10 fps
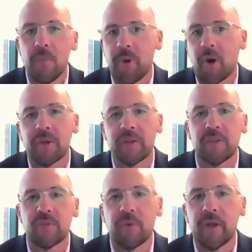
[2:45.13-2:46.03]
parks,
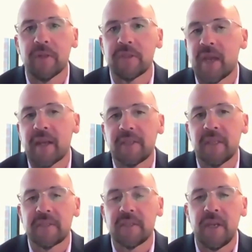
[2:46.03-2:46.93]
trails,
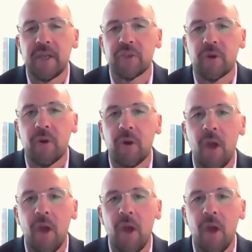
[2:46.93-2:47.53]
access to nature,